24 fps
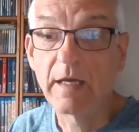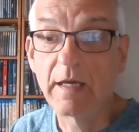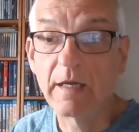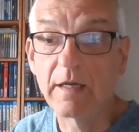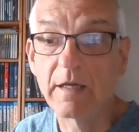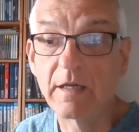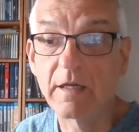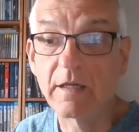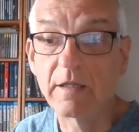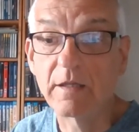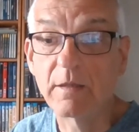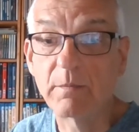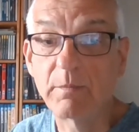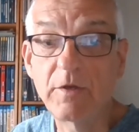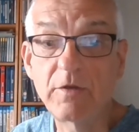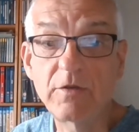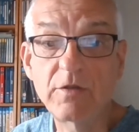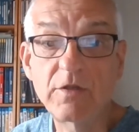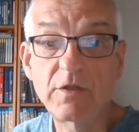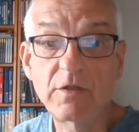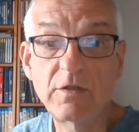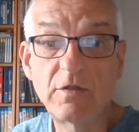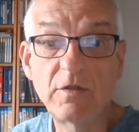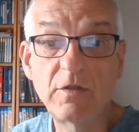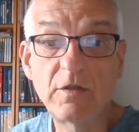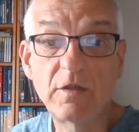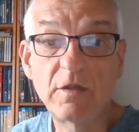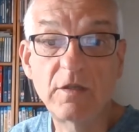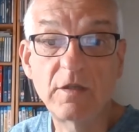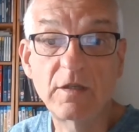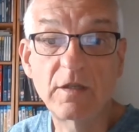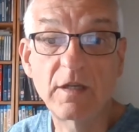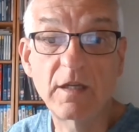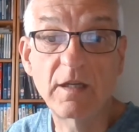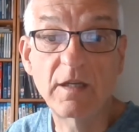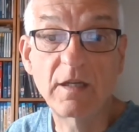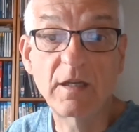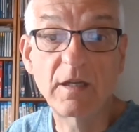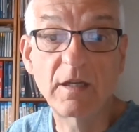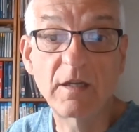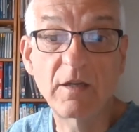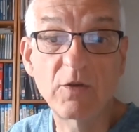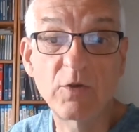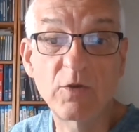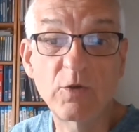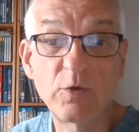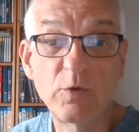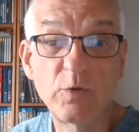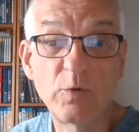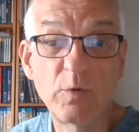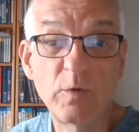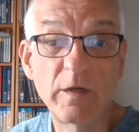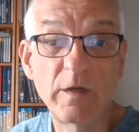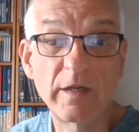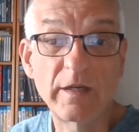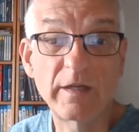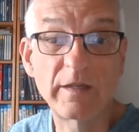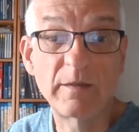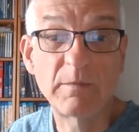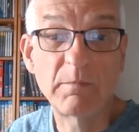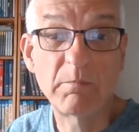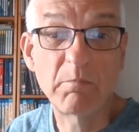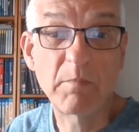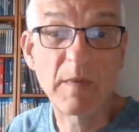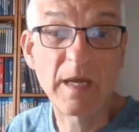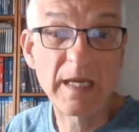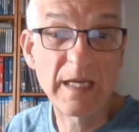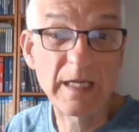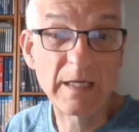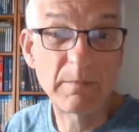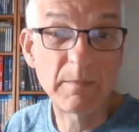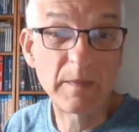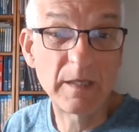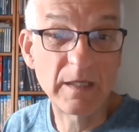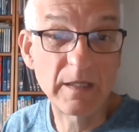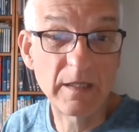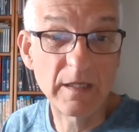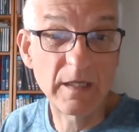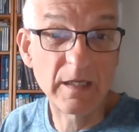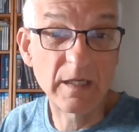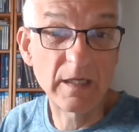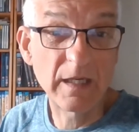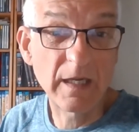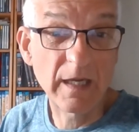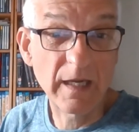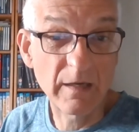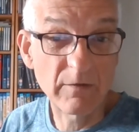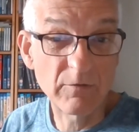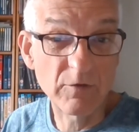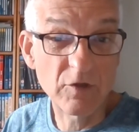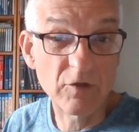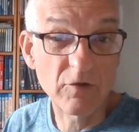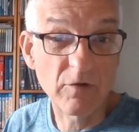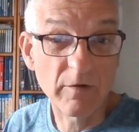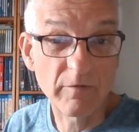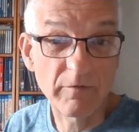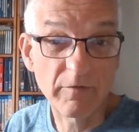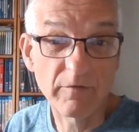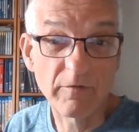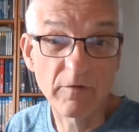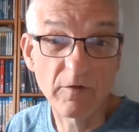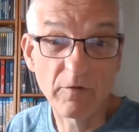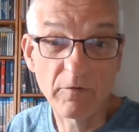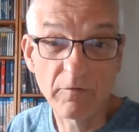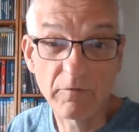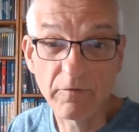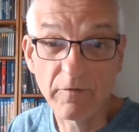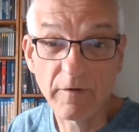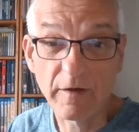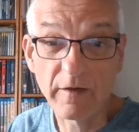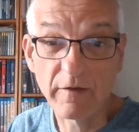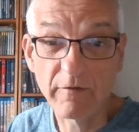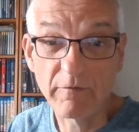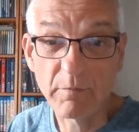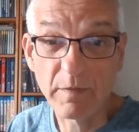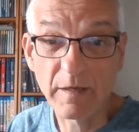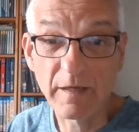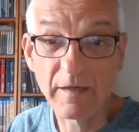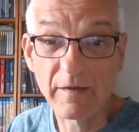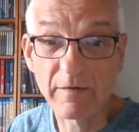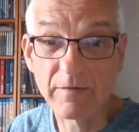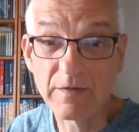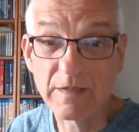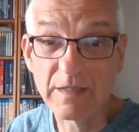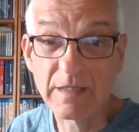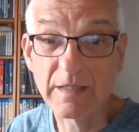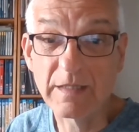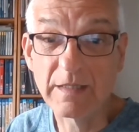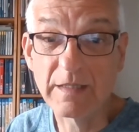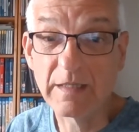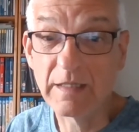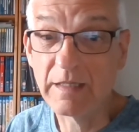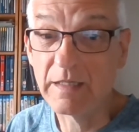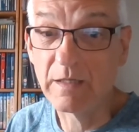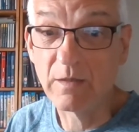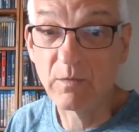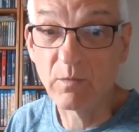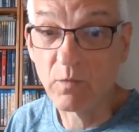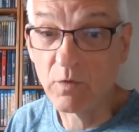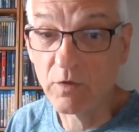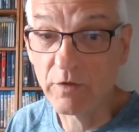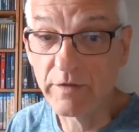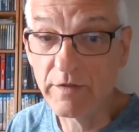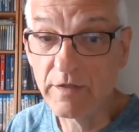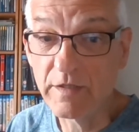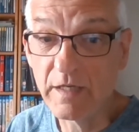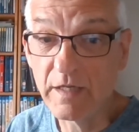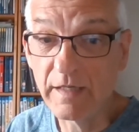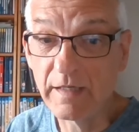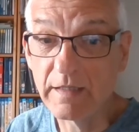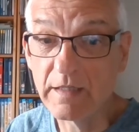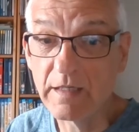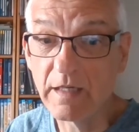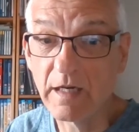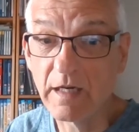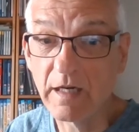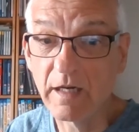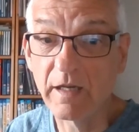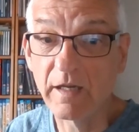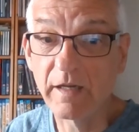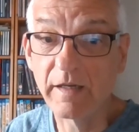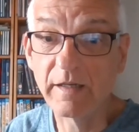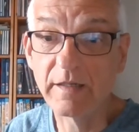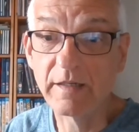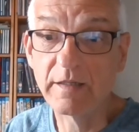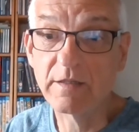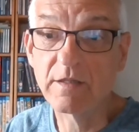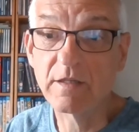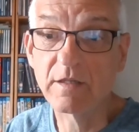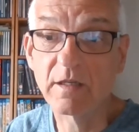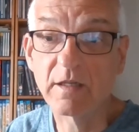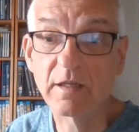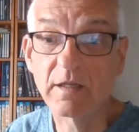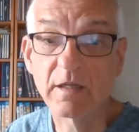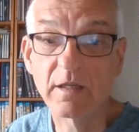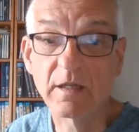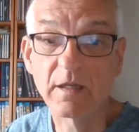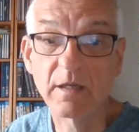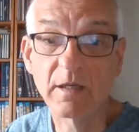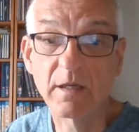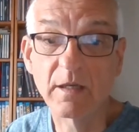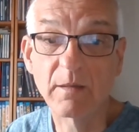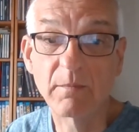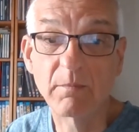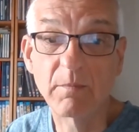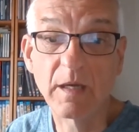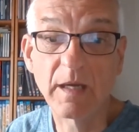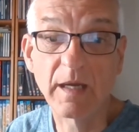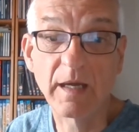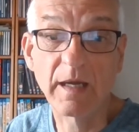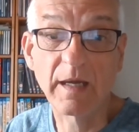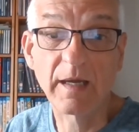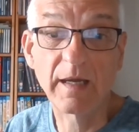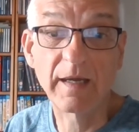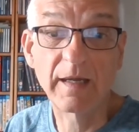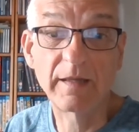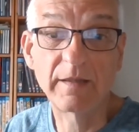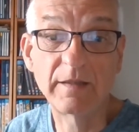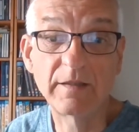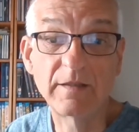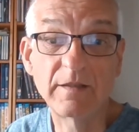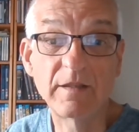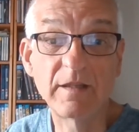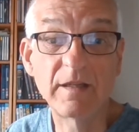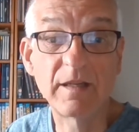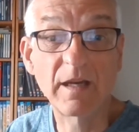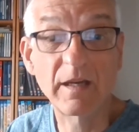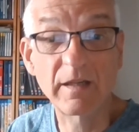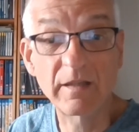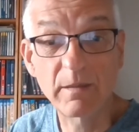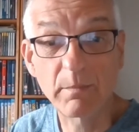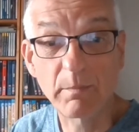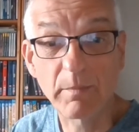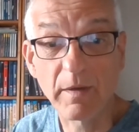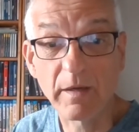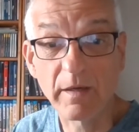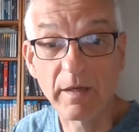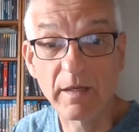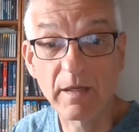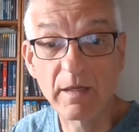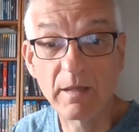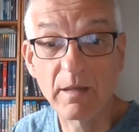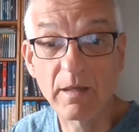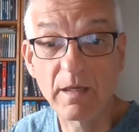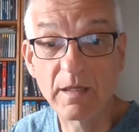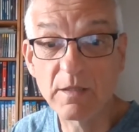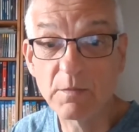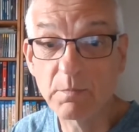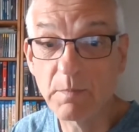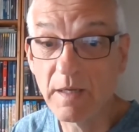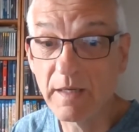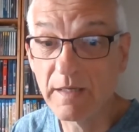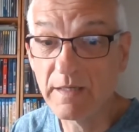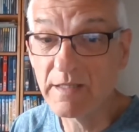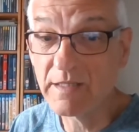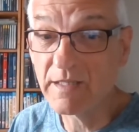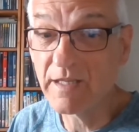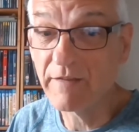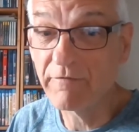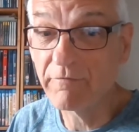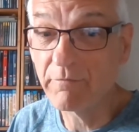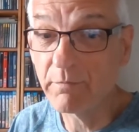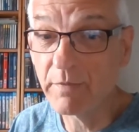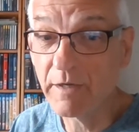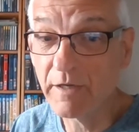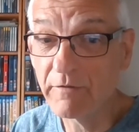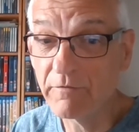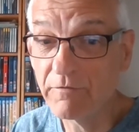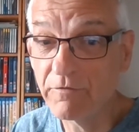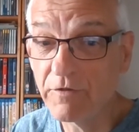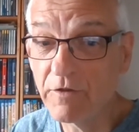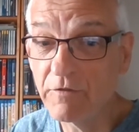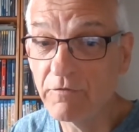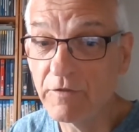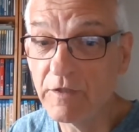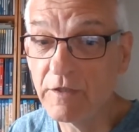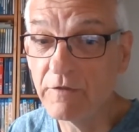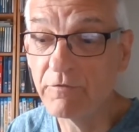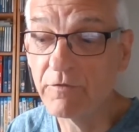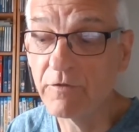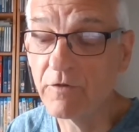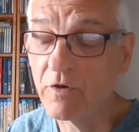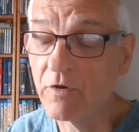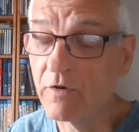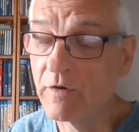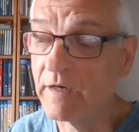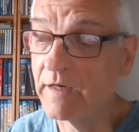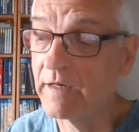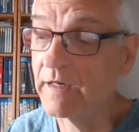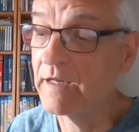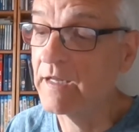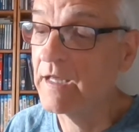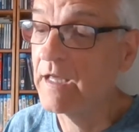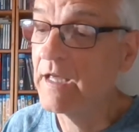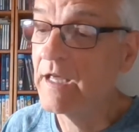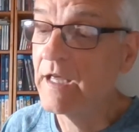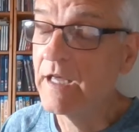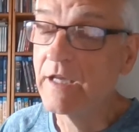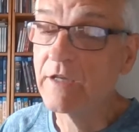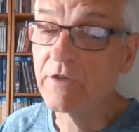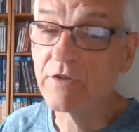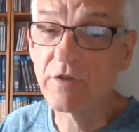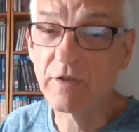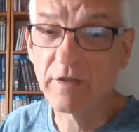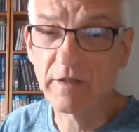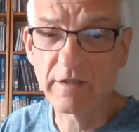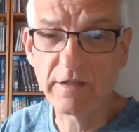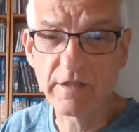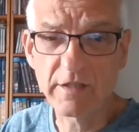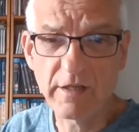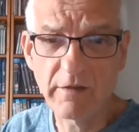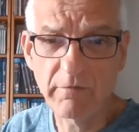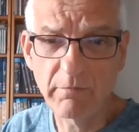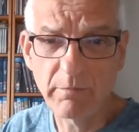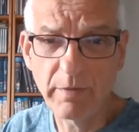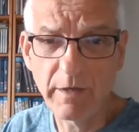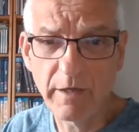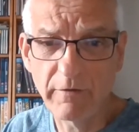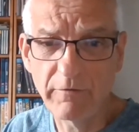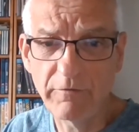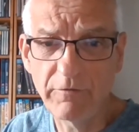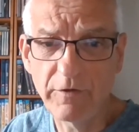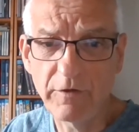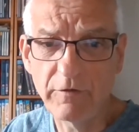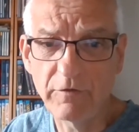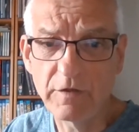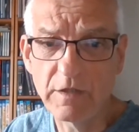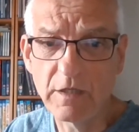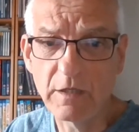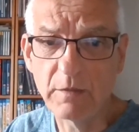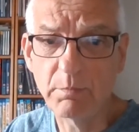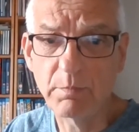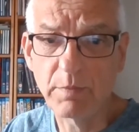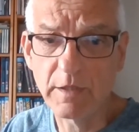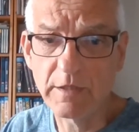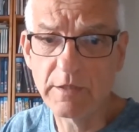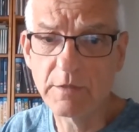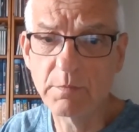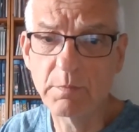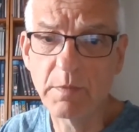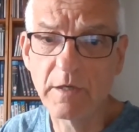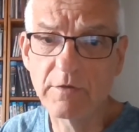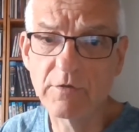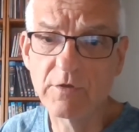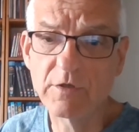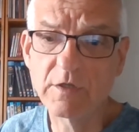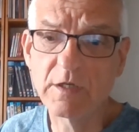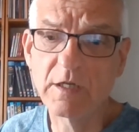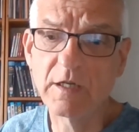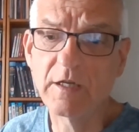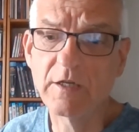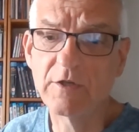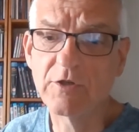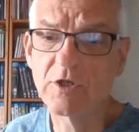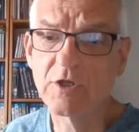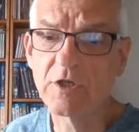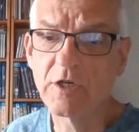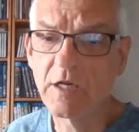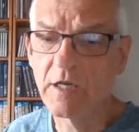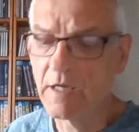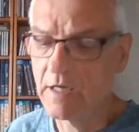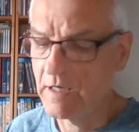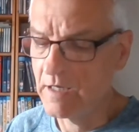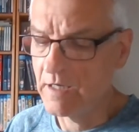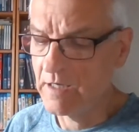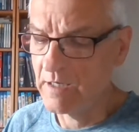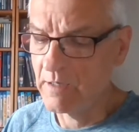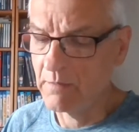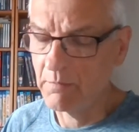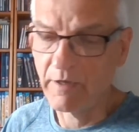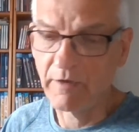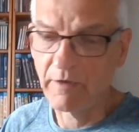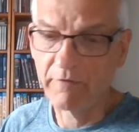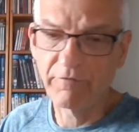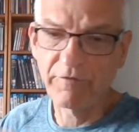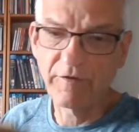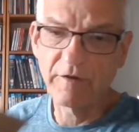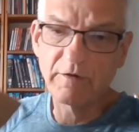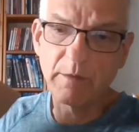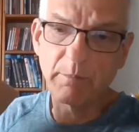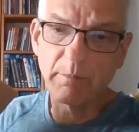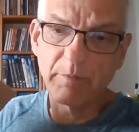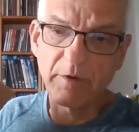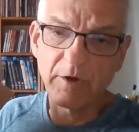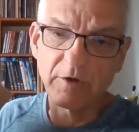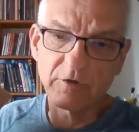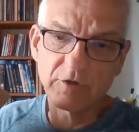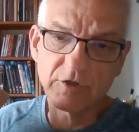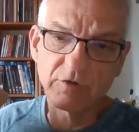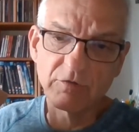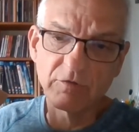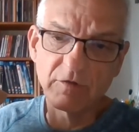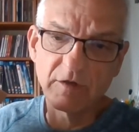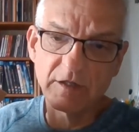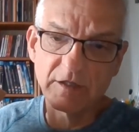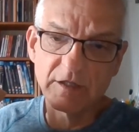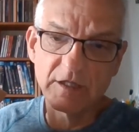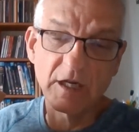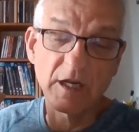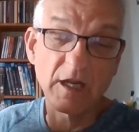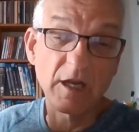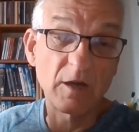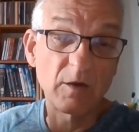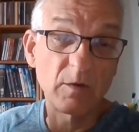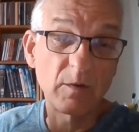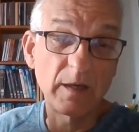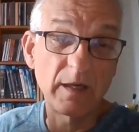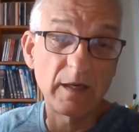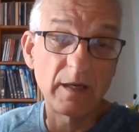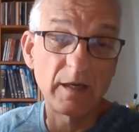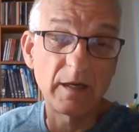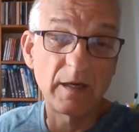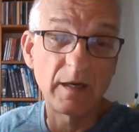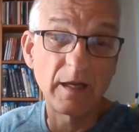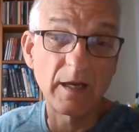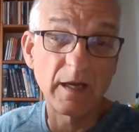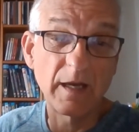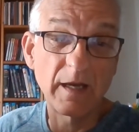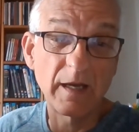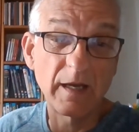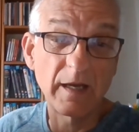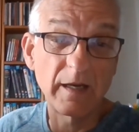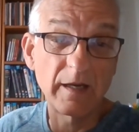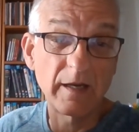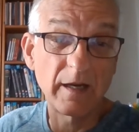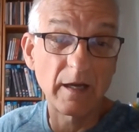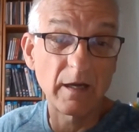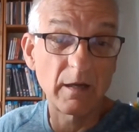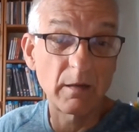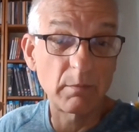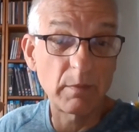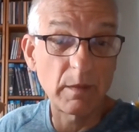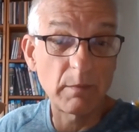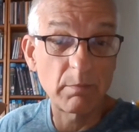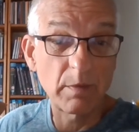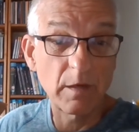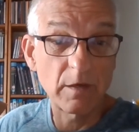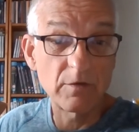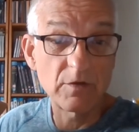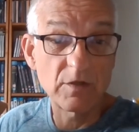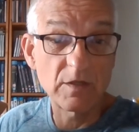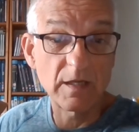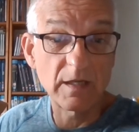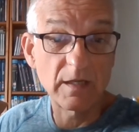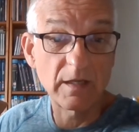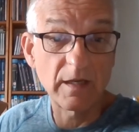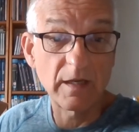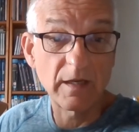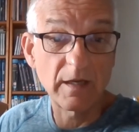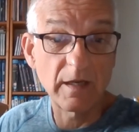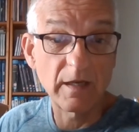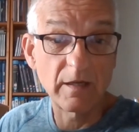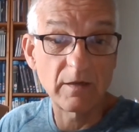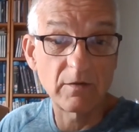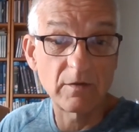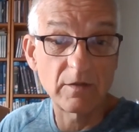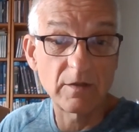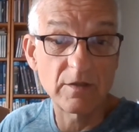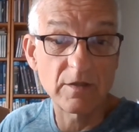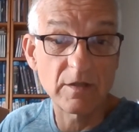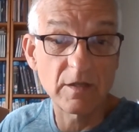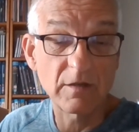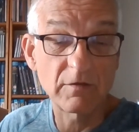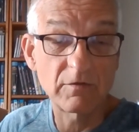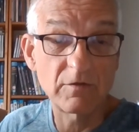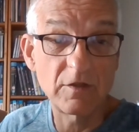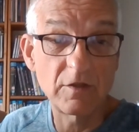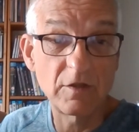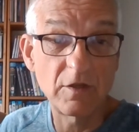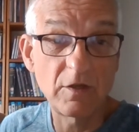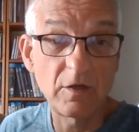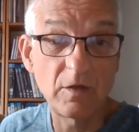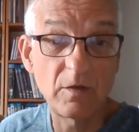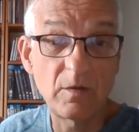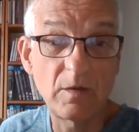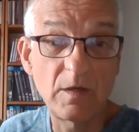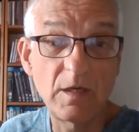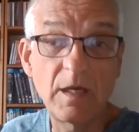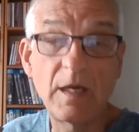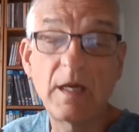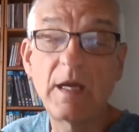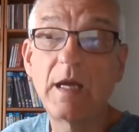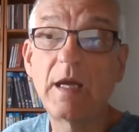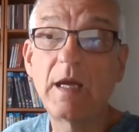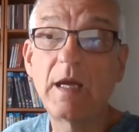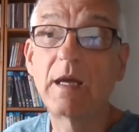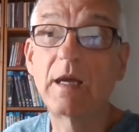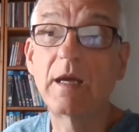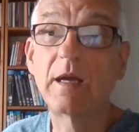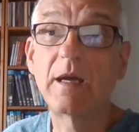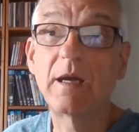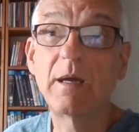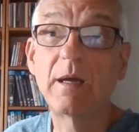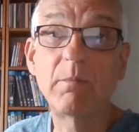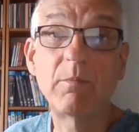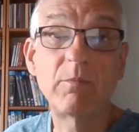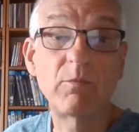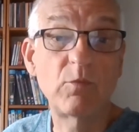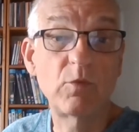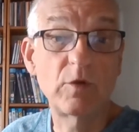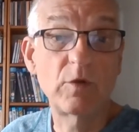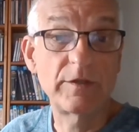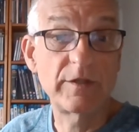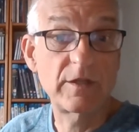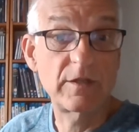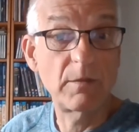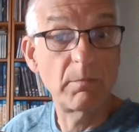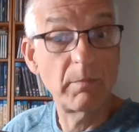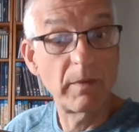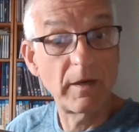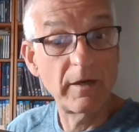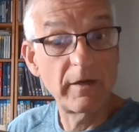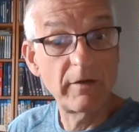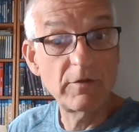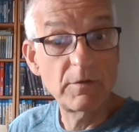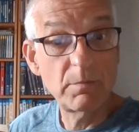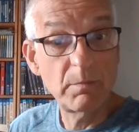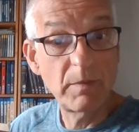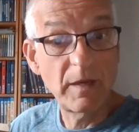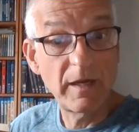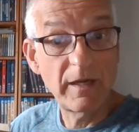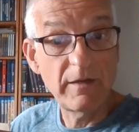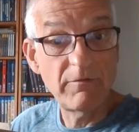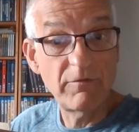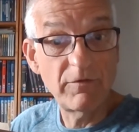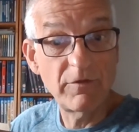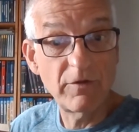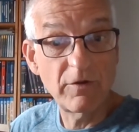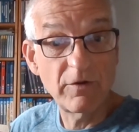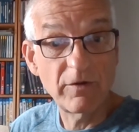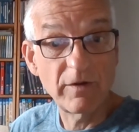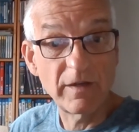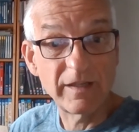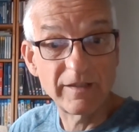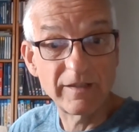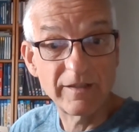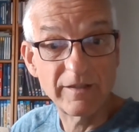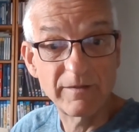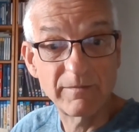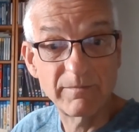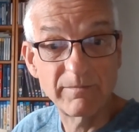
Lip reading: The person who had made me the counter offer of £5 didn't want it, declined, and the other buyer has paid £7.50 for it. So that's £7.50 plus postage. I found a box for it to go in, and I'll be posting that out this afternoon once the buyer has paid for it.